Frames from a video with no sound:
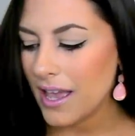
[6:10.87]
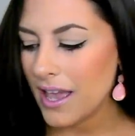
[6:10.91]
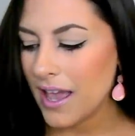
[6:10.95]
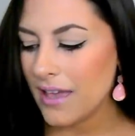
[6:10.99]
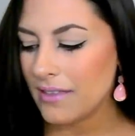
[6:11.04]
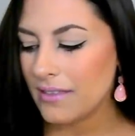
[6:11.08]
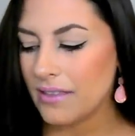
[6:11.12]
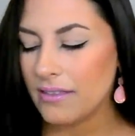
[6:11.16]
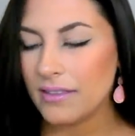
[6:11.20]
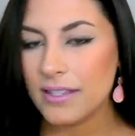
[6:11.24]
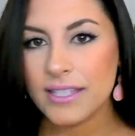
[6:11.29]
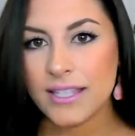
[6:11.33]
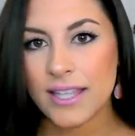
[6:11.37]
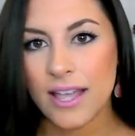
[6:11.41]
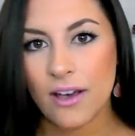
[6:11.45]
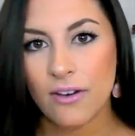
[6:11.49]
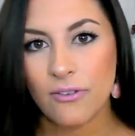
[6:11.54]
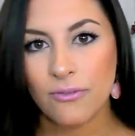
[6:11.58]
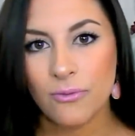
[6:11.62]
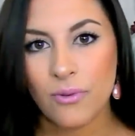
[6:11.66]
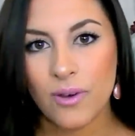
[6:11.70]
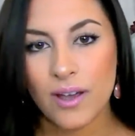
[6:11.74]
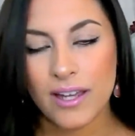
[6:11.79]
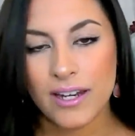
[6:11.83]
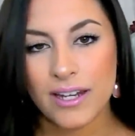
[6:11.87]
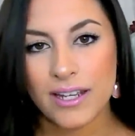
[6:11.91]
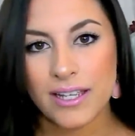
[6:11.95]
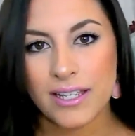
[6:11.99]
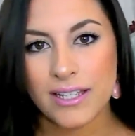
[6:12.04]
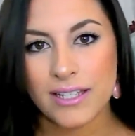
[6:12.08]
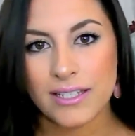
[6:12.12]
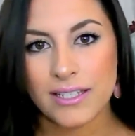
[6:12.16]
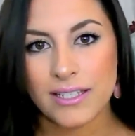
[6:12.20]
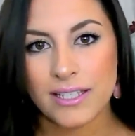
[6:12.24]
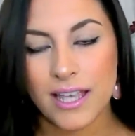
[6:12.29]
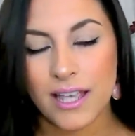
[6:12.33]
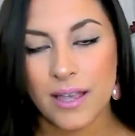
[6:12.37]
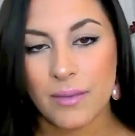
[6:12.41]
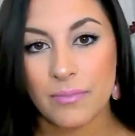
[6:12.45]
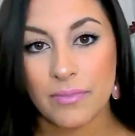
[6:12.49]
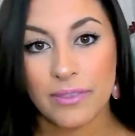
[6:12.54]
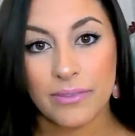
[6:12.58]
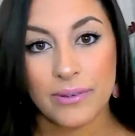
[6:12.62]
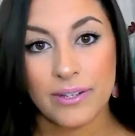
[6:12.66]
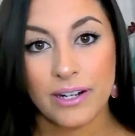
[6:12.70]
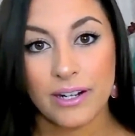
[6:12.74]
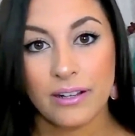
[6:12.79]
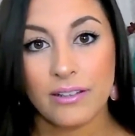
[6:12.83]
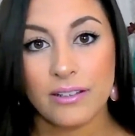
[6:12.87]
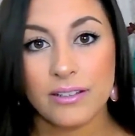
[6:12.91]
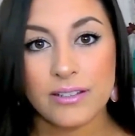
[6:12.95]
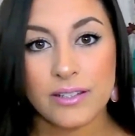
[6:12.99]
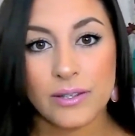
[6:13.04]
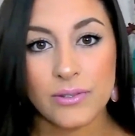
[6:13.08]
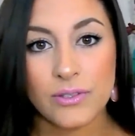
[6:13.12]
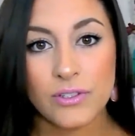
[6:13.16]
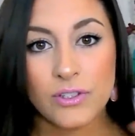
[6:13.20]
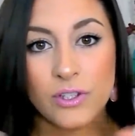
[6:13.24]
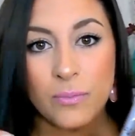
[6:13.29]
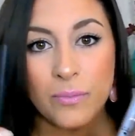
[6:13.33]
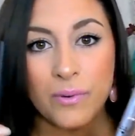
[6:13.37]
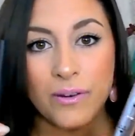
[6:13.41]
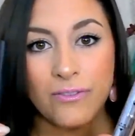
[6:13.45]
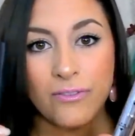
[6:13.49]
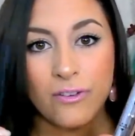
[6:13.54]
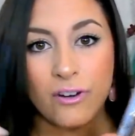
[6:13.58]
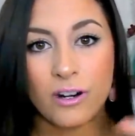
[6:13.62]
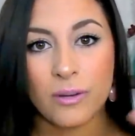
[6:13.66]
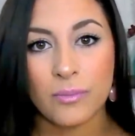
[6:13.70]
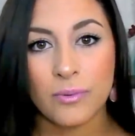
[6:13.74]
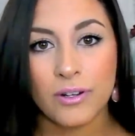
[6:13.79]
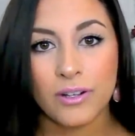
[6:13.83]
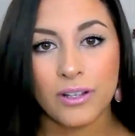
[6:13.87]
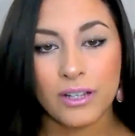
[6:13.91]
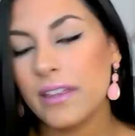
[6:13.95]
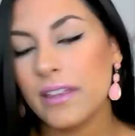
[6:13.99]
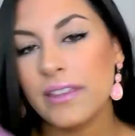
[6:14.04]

And then this e l f one is um, three dollars, so super affordable.